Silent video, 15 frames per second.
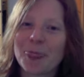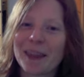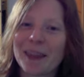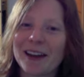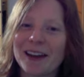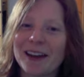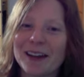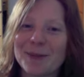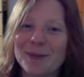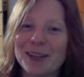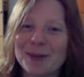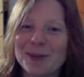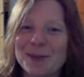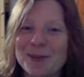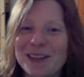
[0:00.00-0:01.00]

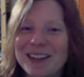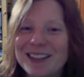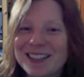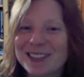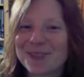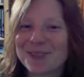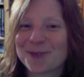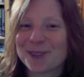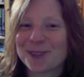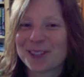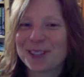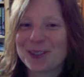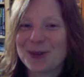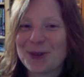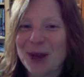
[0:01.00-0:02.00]
it would be easier for
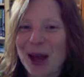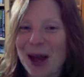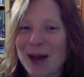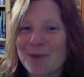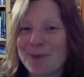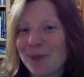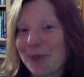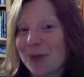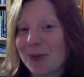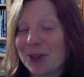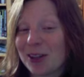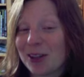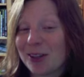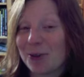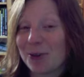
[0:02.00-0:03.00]
you
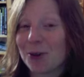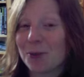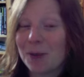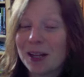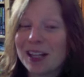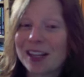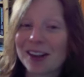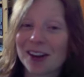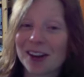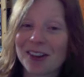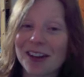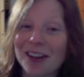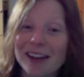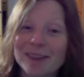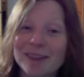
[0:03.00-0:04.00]
to give your opinion on
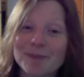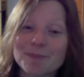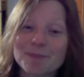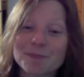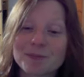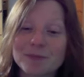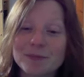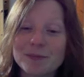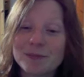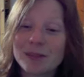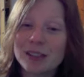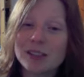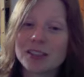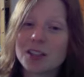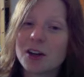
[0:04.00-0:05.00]
that.
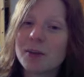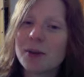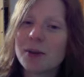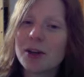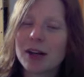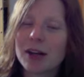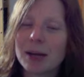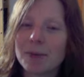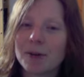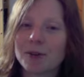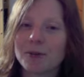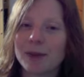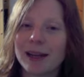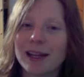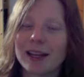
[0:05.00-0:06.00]
So I'm on a couple of
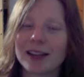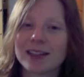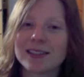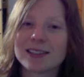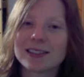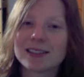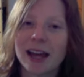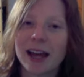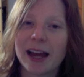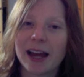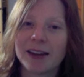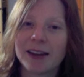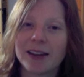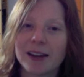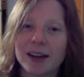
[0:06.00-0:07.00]
mailing lists,
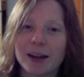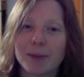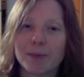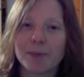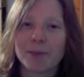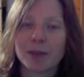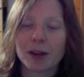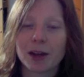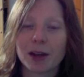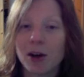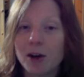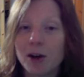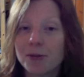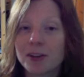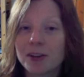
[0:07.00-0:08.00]
and
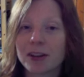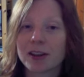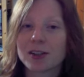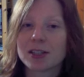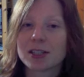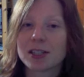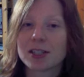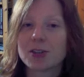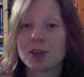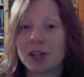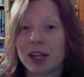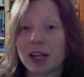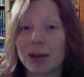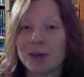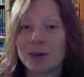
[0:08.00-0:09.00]
often there's these
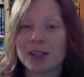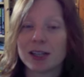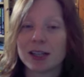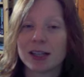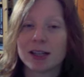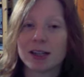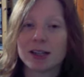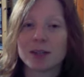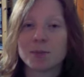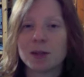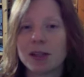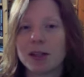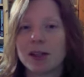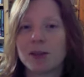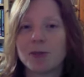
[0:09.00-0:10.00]
origami sightings,
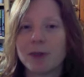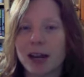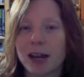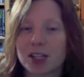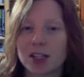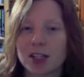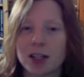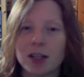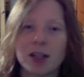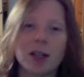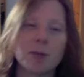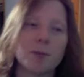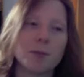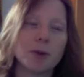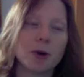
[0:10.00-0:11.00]
be it in fashion,
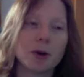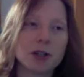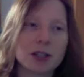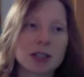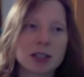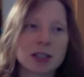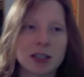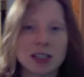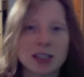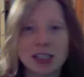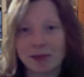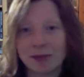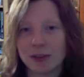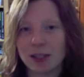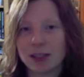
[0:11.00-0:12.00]
in books, in
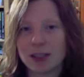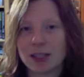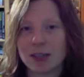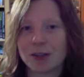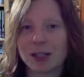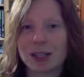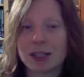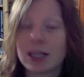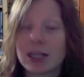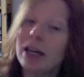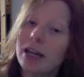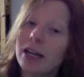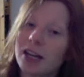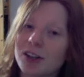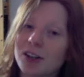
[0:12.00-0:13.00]
TV series,
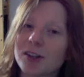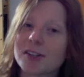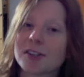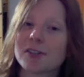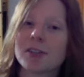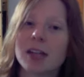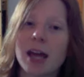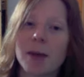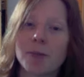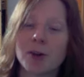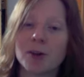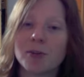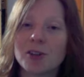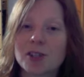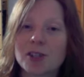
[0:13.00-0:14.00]
and also in
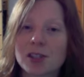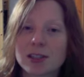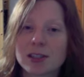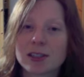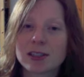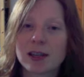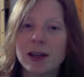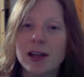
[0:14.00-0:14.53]
commercials.